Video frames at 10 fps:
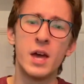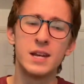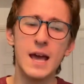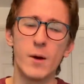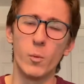
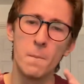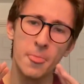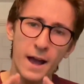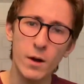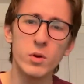Now,
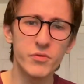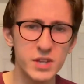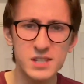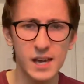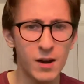out of
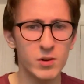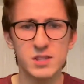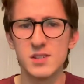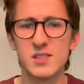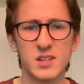these
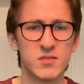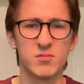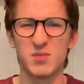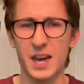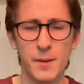characters and
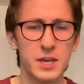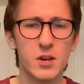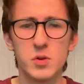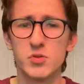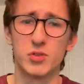
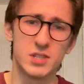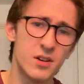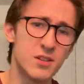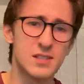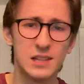cameos,
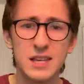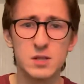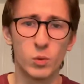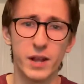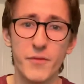returns, leaks,
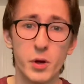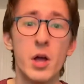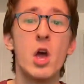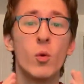whatever,